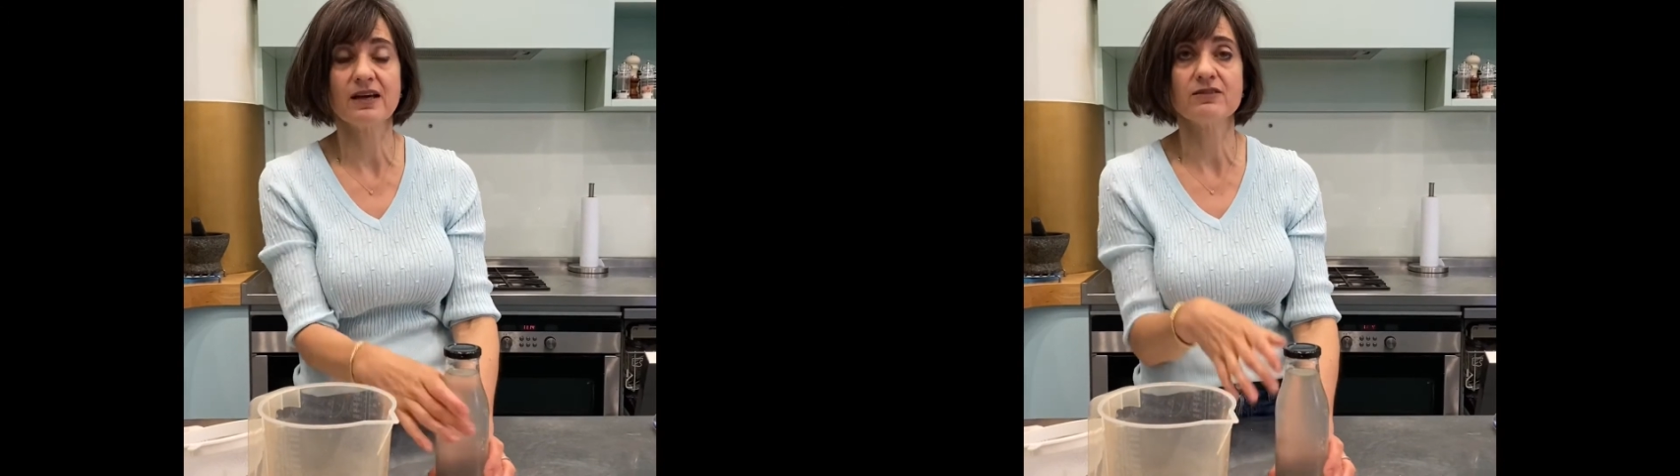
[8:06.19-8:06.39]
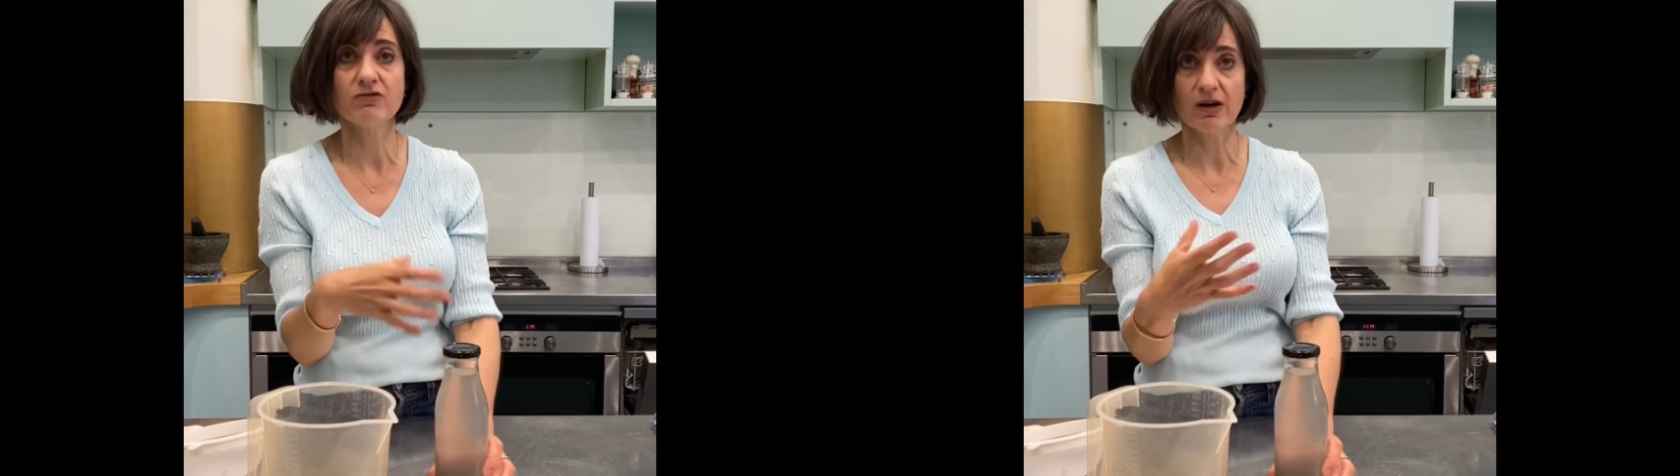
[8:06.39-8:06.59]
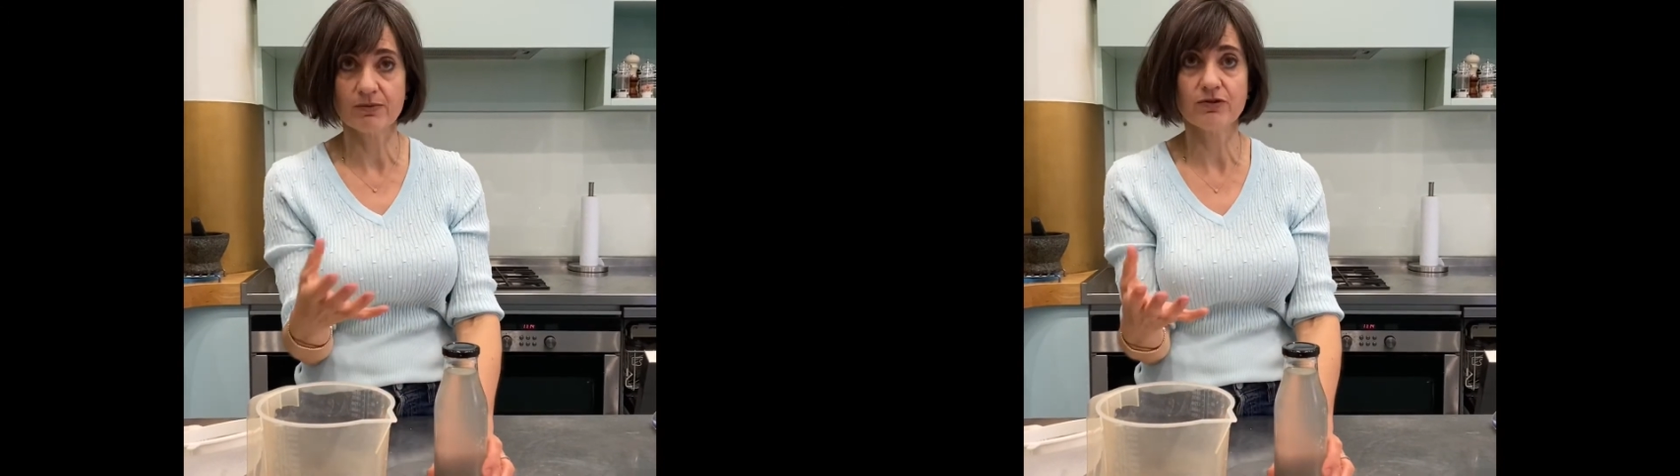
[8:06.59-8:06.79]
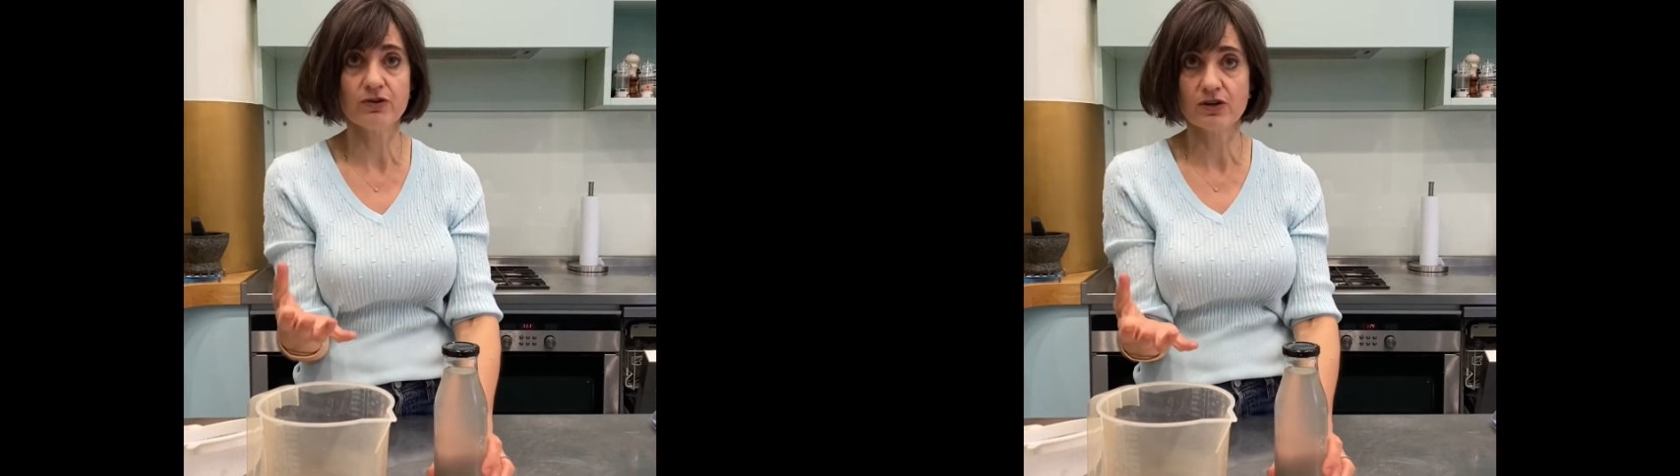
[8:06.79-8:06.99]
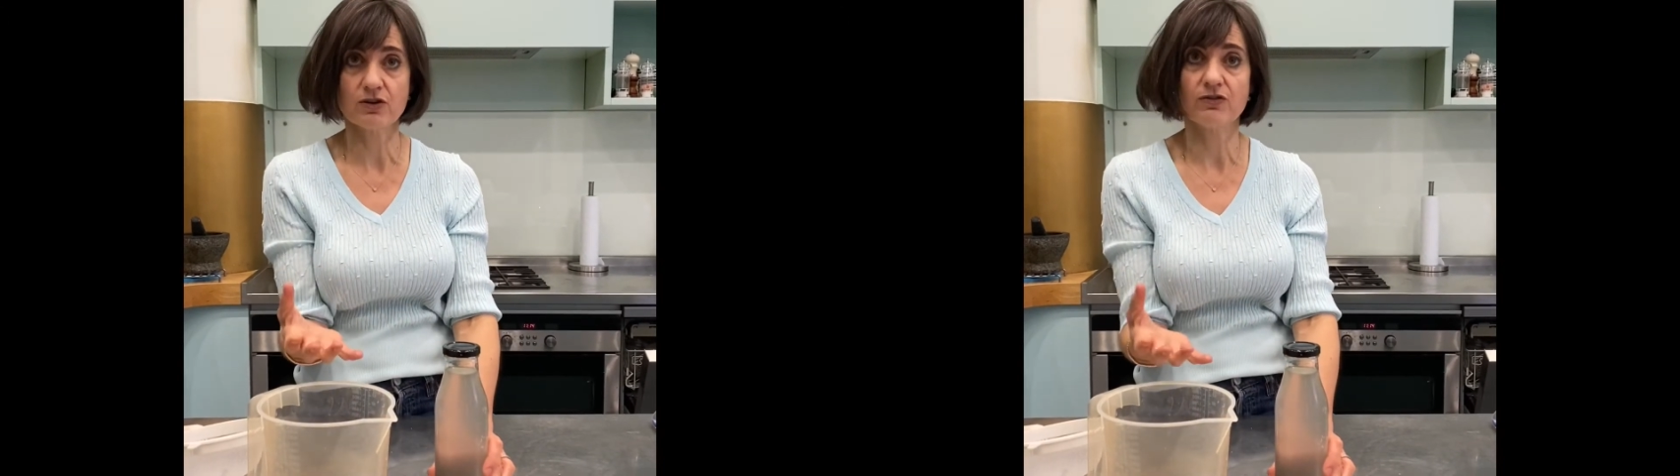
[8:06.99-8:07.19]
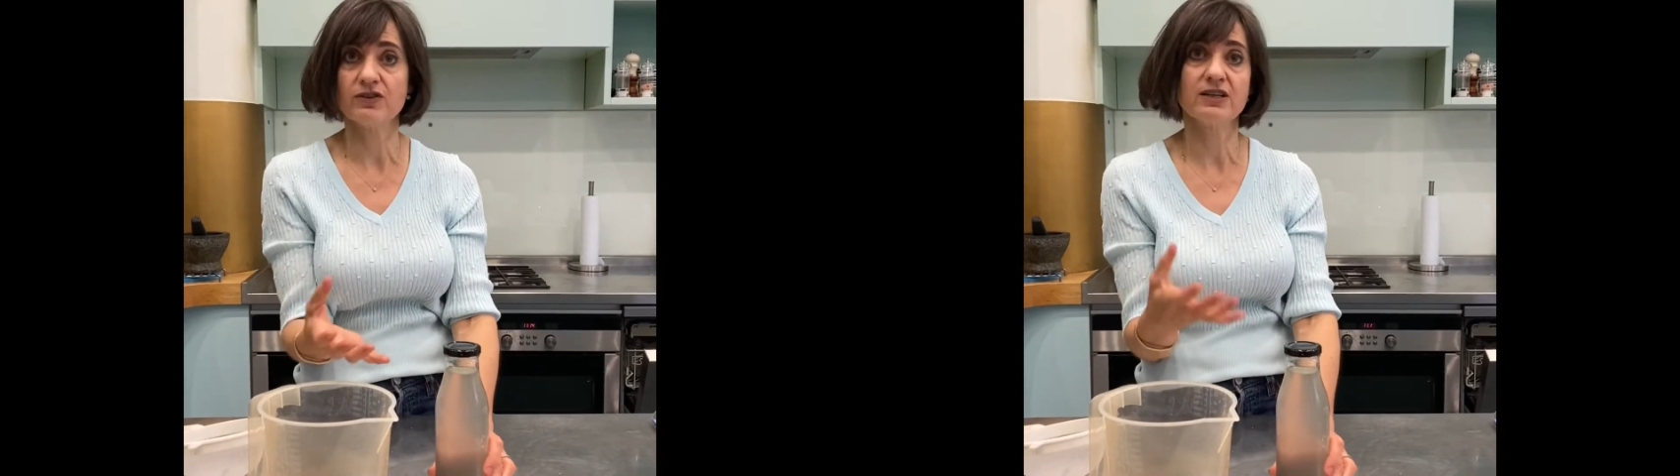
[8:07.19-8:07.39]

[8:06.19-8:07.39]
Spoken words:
and ripe fruit can often